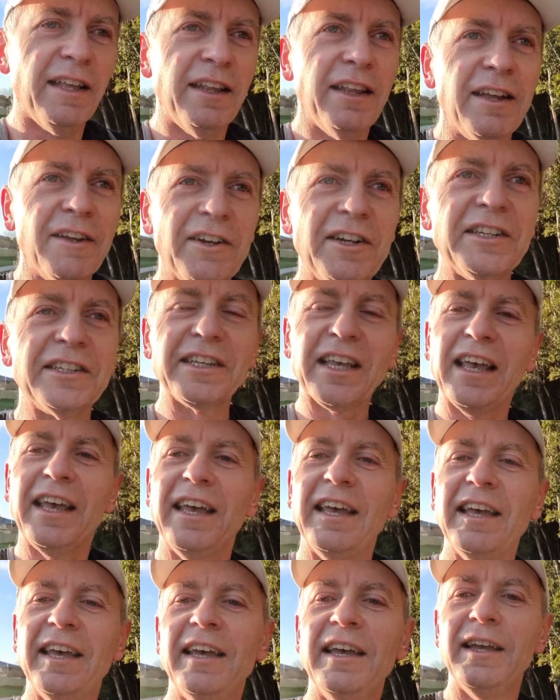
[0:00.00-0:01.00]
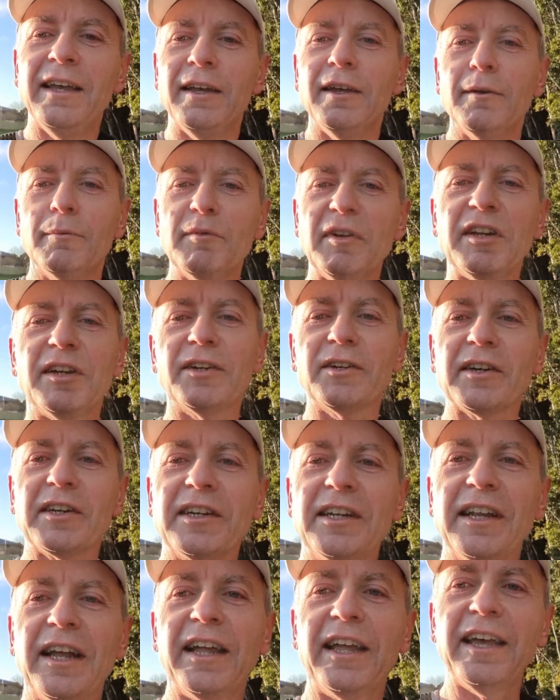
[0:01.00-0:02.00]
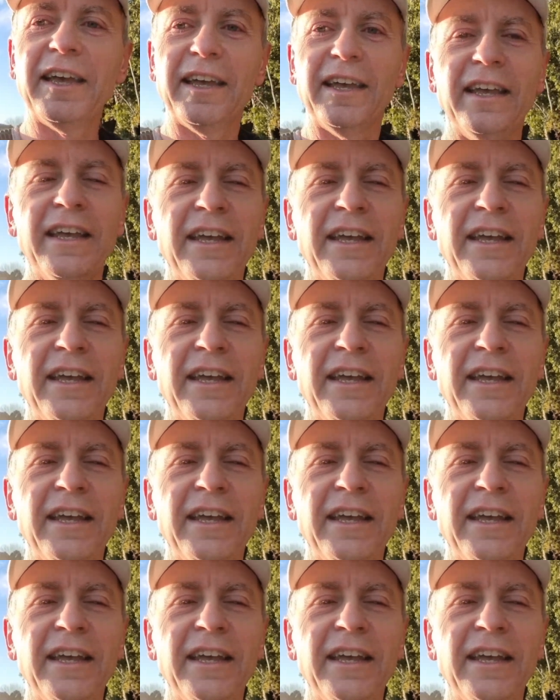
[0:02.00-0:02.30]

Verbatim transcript: there it is, a bit longer today.